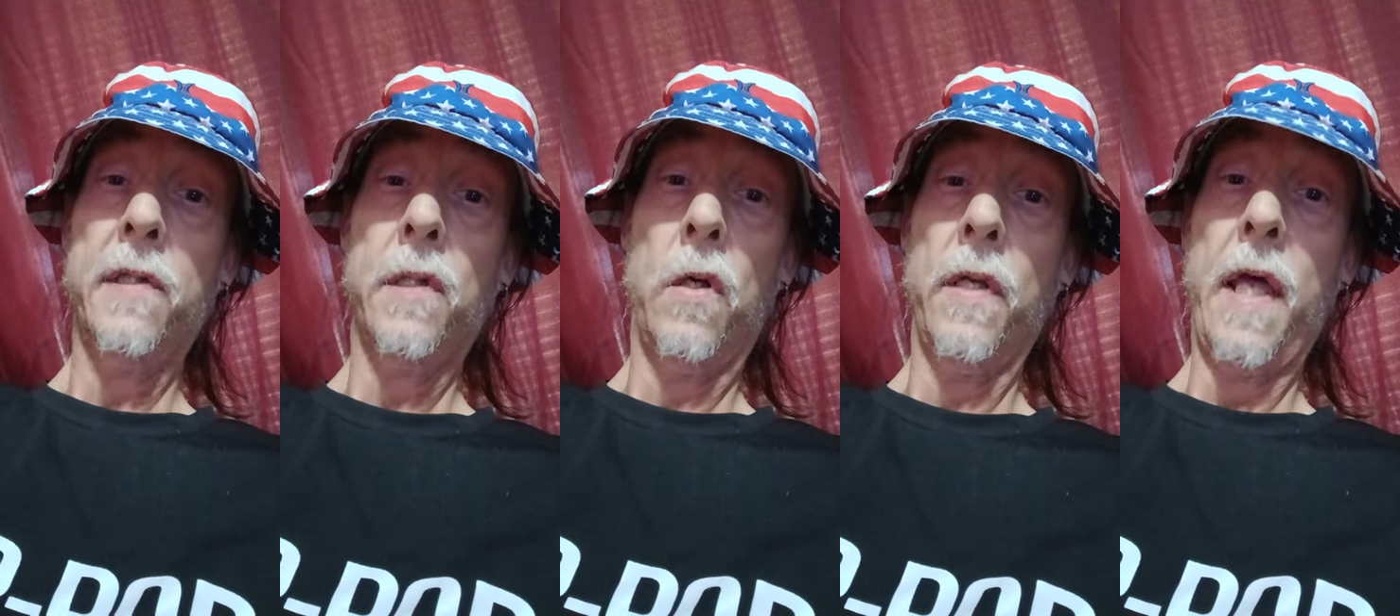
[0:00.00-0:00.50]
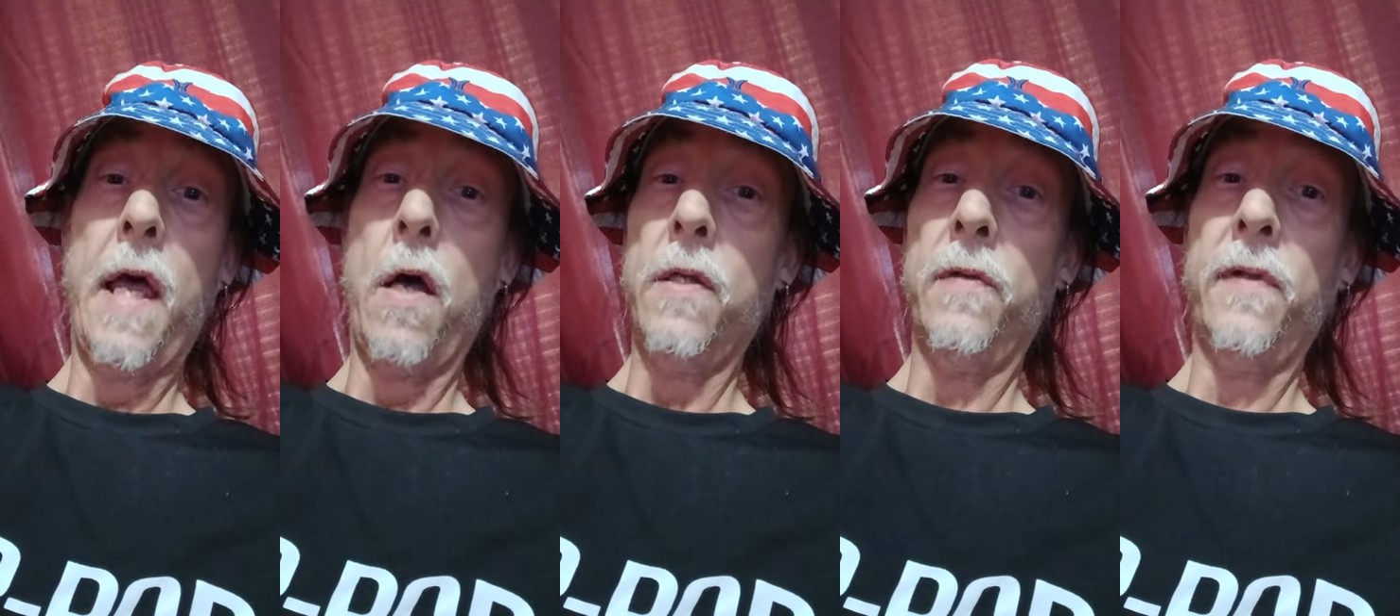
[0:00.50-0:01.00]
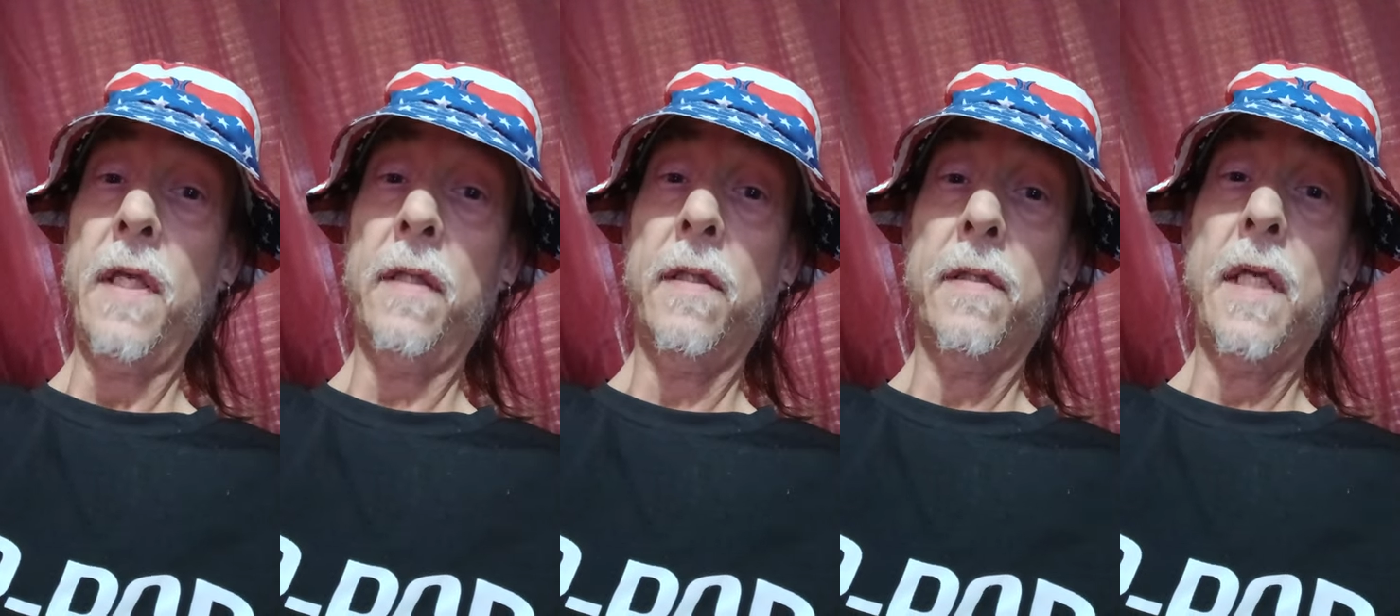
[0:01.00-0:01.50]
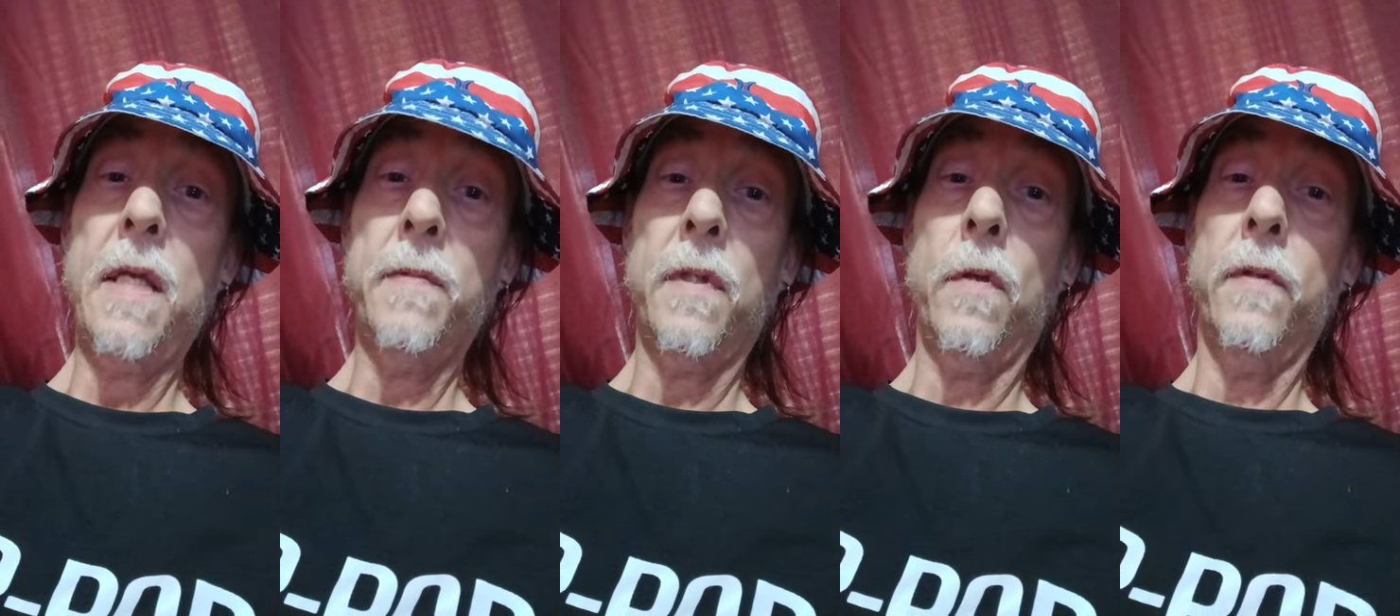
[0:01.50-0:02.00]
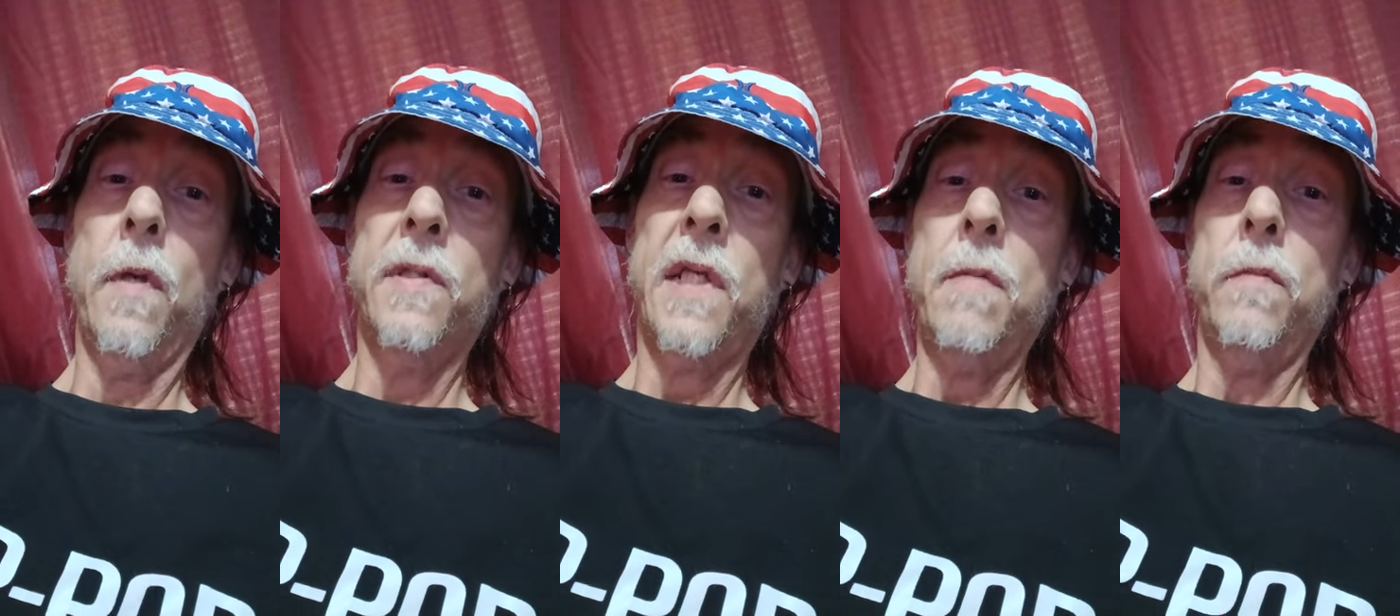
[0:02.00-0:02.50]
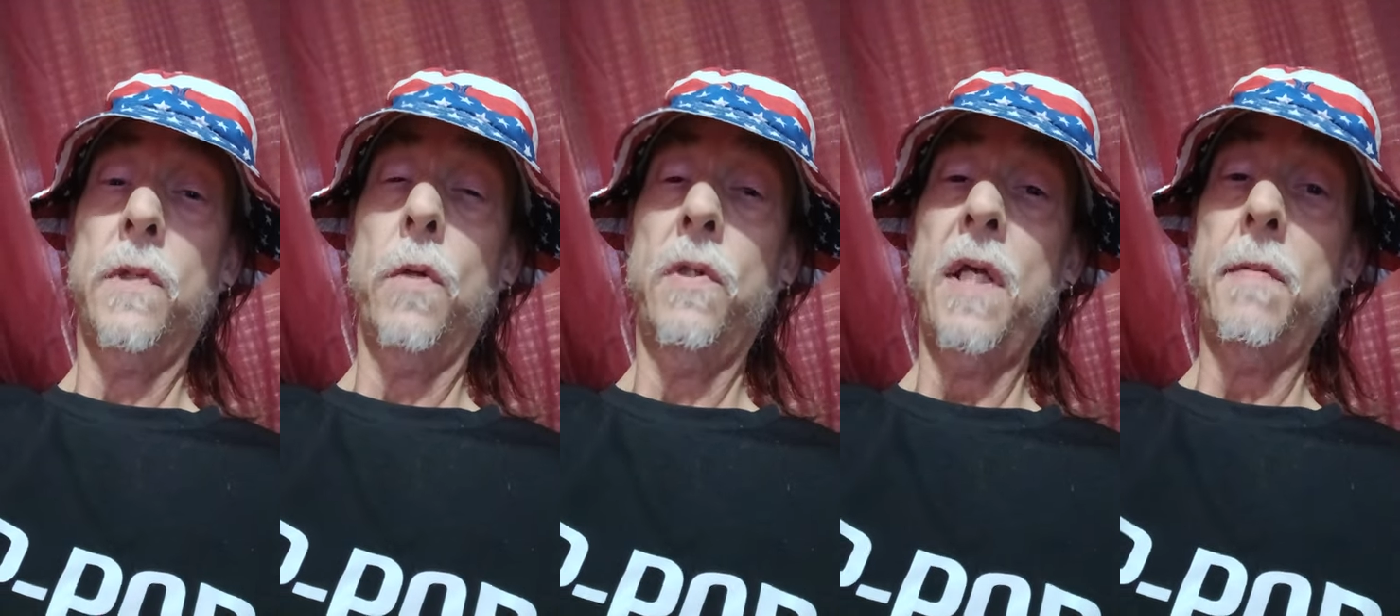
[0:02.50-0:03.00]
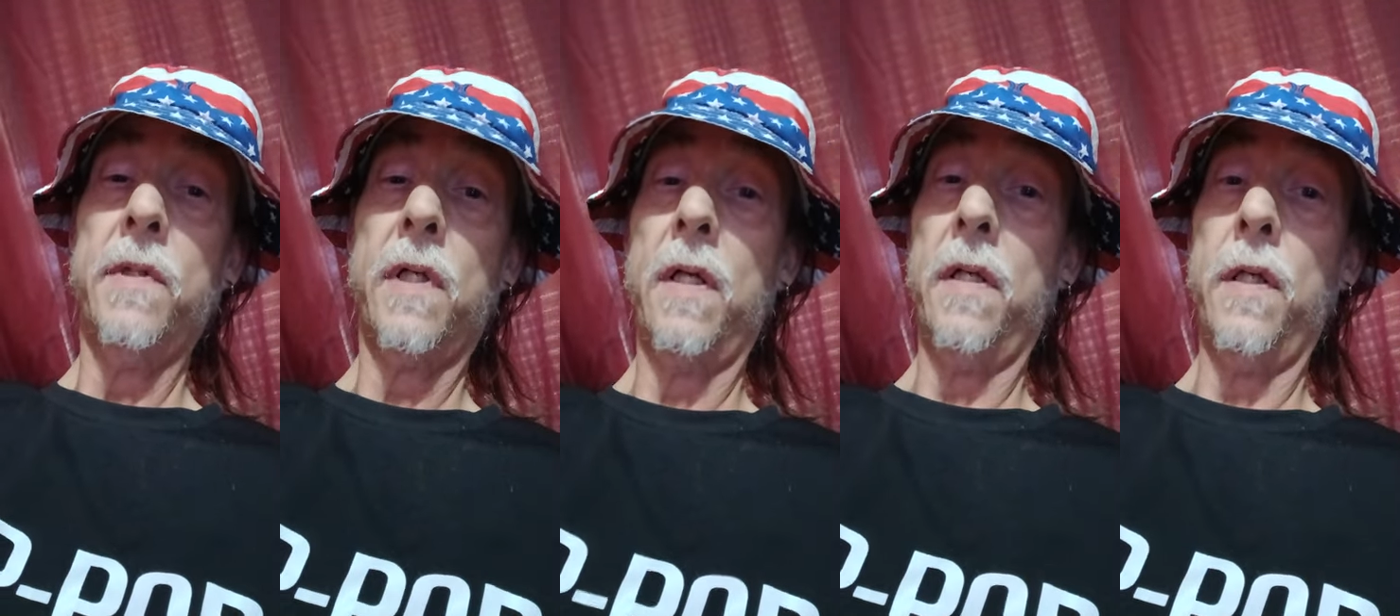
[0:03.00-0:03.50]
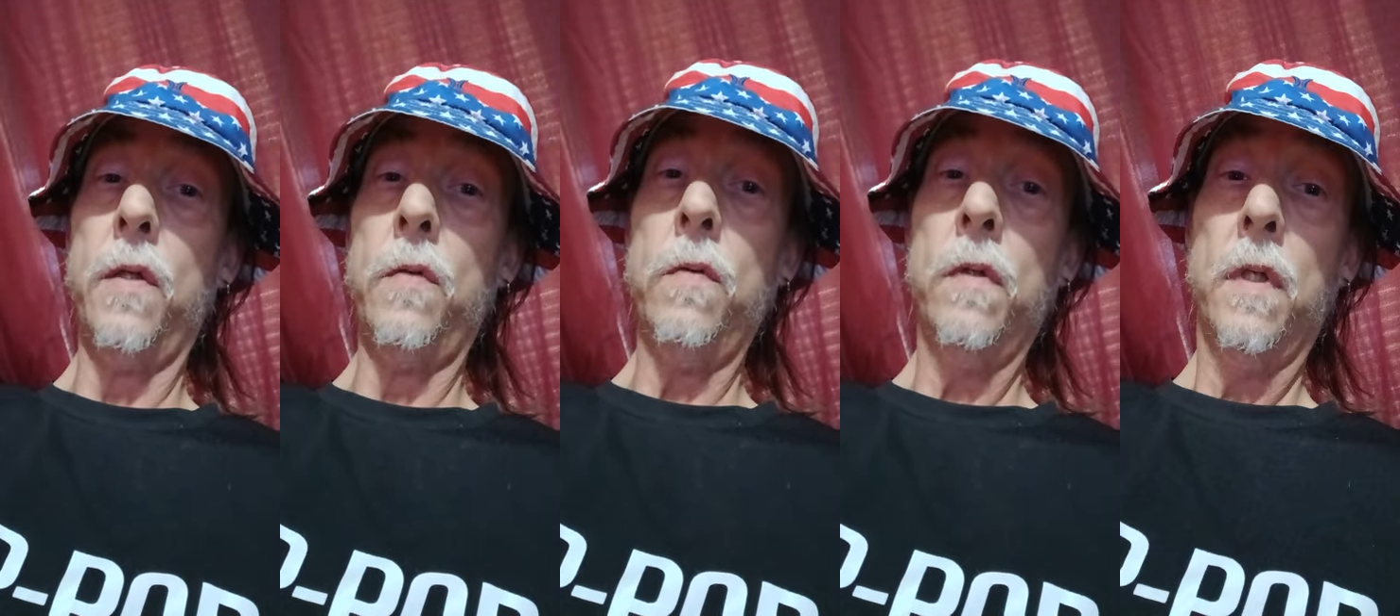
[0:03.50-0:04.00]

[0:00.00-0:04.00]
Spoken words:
on how you think the teams, those two teams are going to do.